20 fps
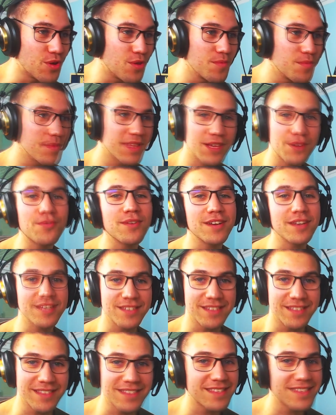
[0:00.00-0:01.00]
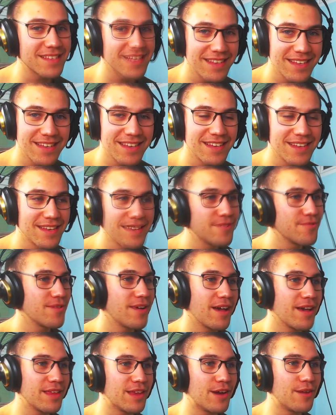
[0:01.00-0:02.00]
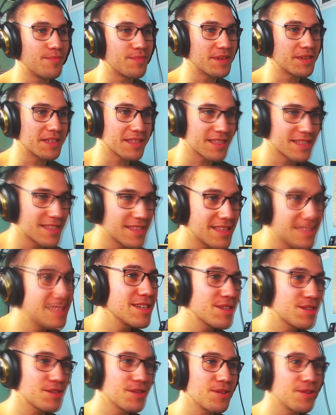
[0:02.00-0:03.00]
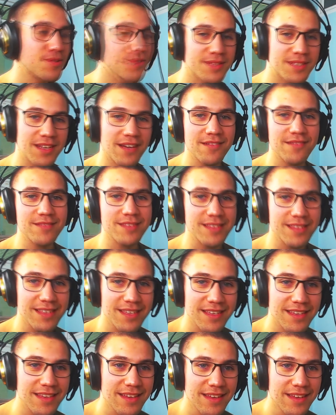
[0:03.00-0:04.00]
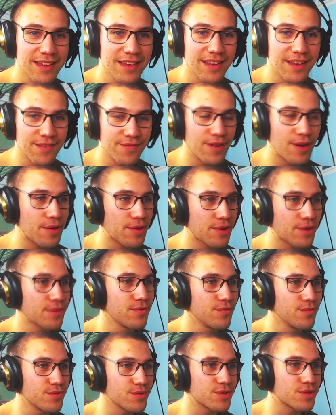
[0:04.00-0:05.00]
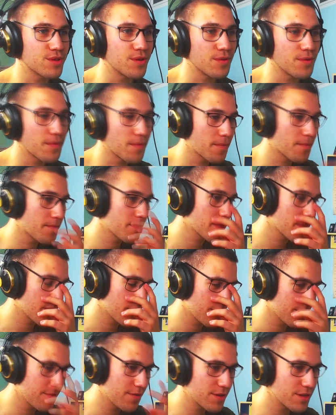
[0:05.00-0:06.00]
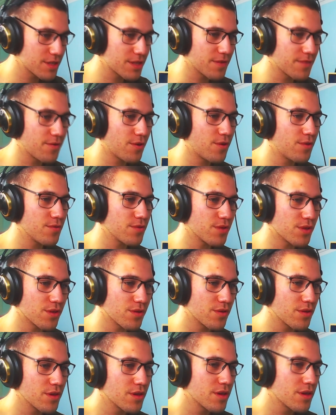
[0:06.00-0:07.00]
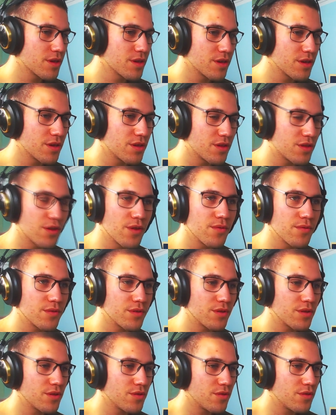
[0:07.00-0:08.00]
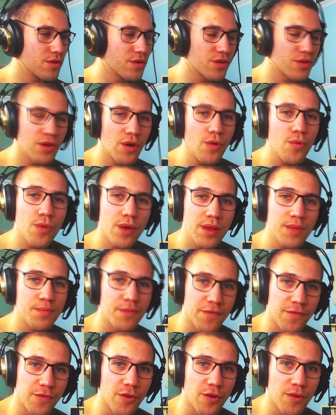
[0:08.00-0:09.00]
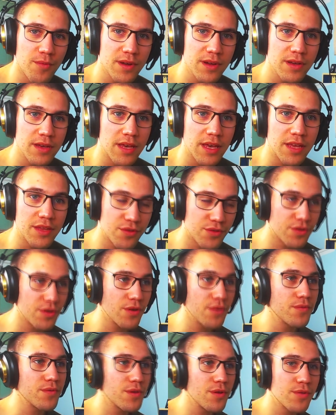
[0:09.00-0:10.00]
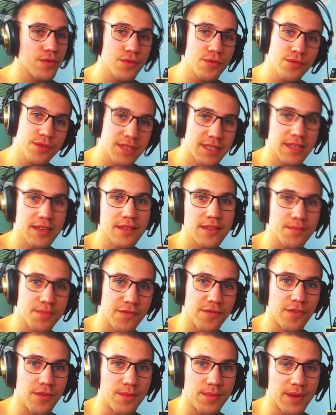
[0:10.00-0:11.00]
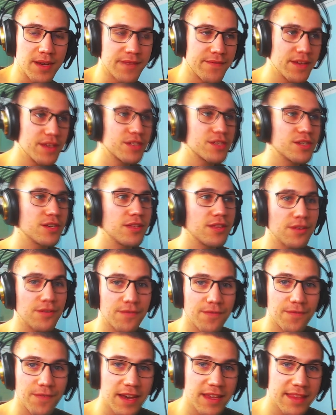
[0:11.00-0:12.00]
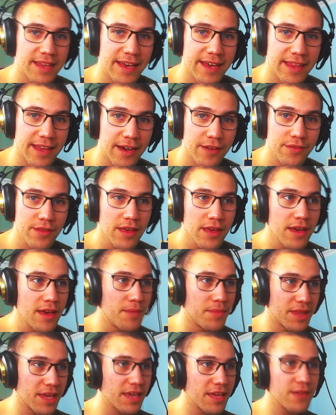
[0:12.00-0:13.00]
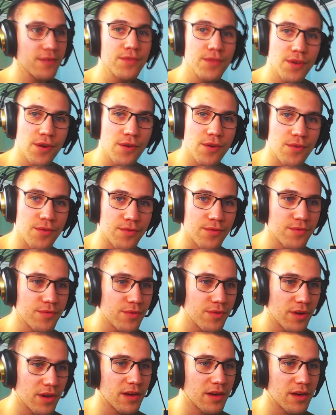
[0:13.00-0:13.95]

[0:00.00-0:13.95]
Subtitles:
so many questions right now because this show is obviously very cool. So first of all, you know one performer and you don't know who is the other performer. Eventually you find that out, but they don't know.